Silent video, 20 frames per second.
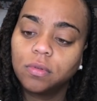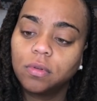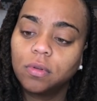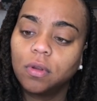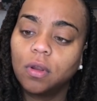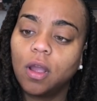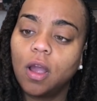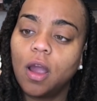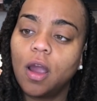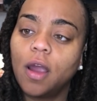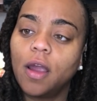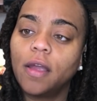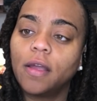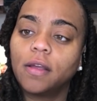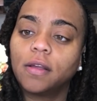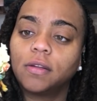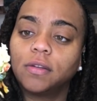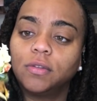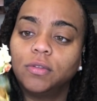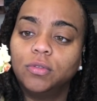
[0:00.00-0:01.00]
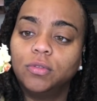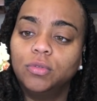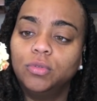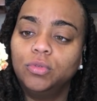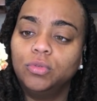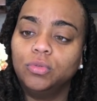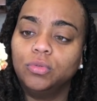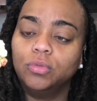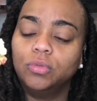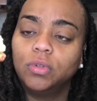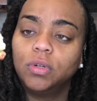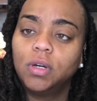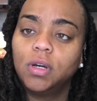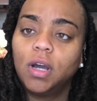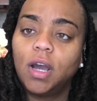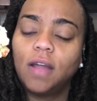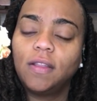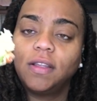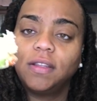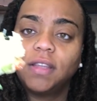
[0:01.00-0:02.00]
All right. Ooh,
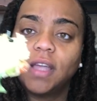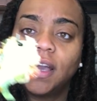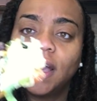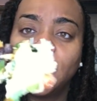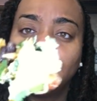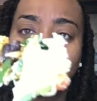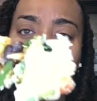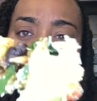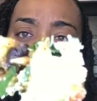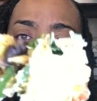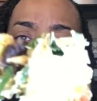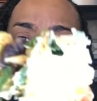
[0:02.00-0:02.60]
I think that has a little